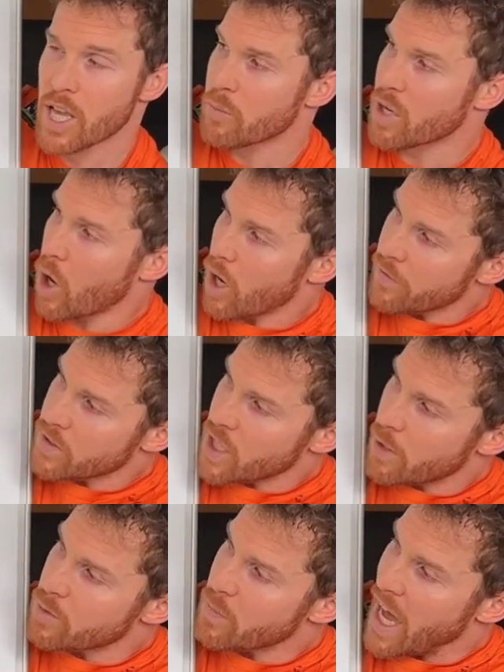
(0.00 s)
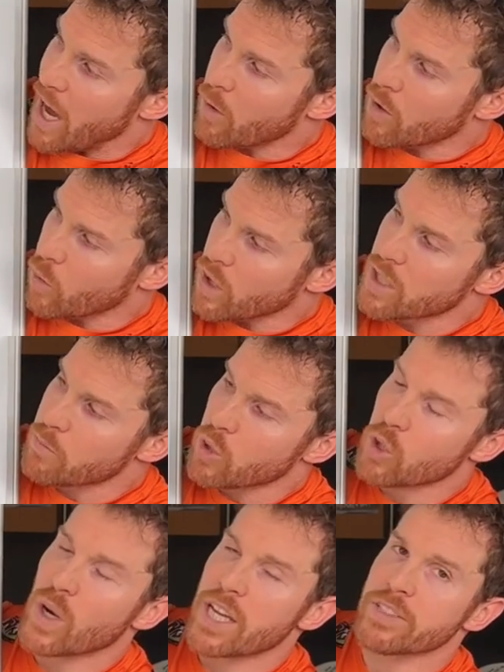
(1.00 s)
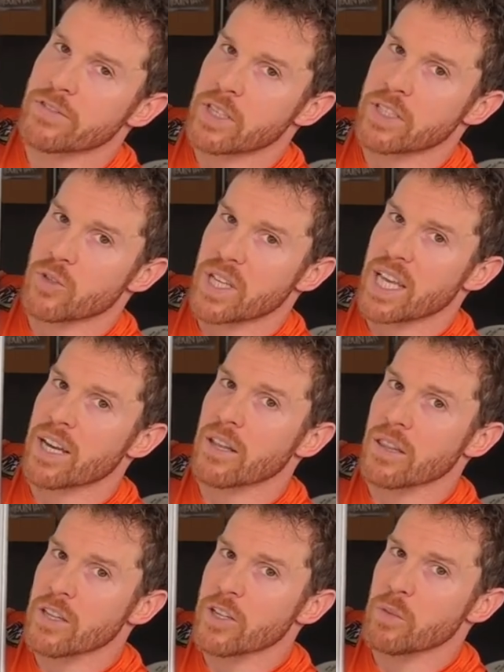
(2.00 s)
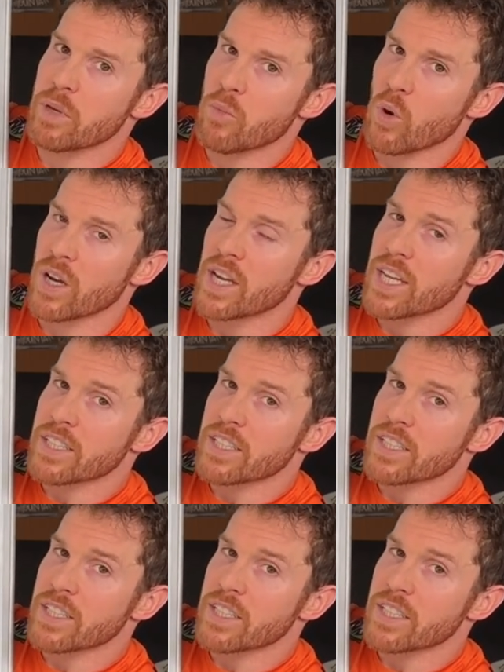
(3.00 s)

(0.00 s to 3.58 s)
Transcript: But oftentimes power, we're going to progressively train that a little bit more.